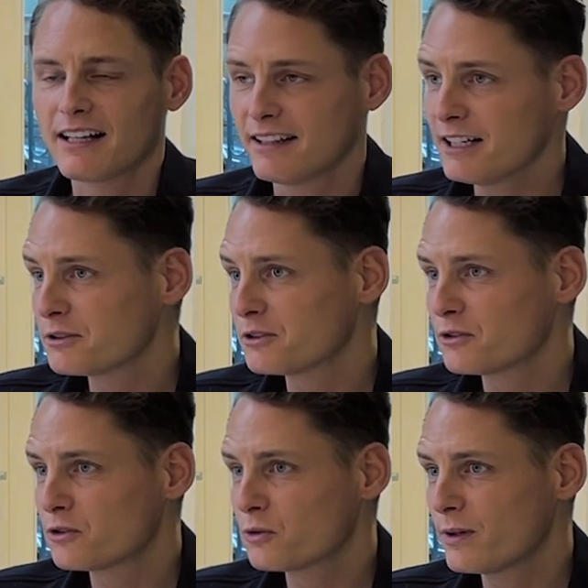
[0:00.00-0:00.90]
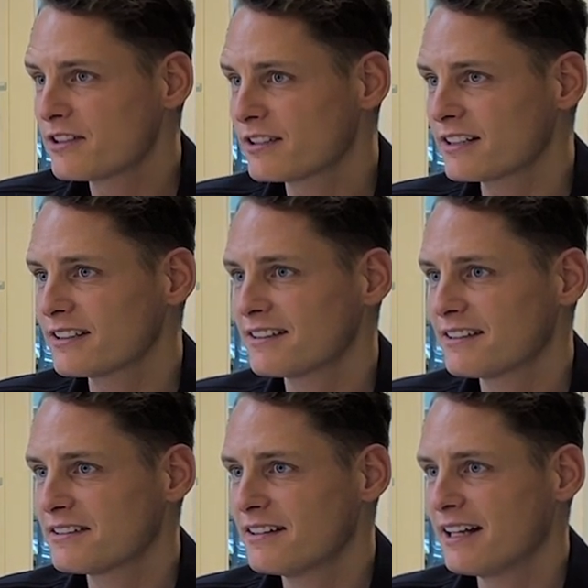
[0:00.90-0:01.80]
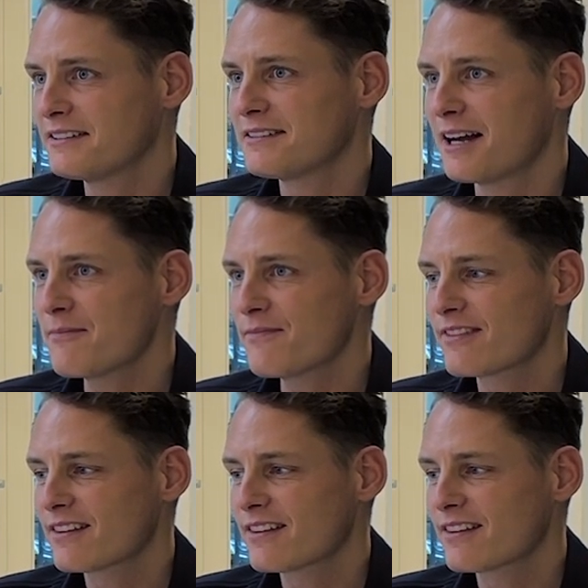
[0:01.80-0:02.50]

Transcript: I think I was 26 at the time.